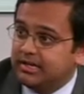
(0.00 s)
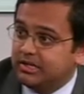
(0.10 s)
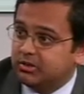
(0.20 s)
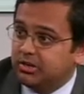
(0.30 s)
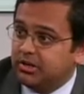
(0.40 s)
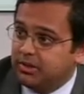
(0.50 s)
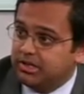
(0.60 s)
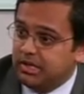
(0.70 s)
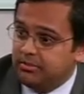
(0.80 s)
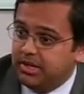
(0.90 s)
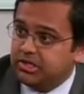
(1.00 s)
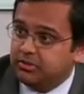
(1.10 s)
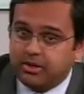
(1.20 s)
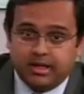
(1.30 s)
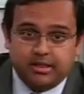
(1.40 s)
is one of the ones they mention
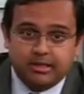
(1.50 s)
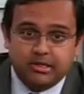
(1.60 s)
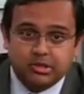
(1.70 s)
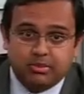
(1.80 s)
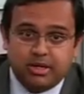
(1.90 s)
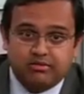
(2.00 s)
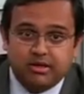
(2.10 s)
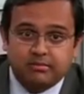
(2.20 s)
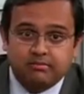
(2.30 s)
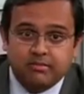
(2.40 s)
where they think there's a benefit.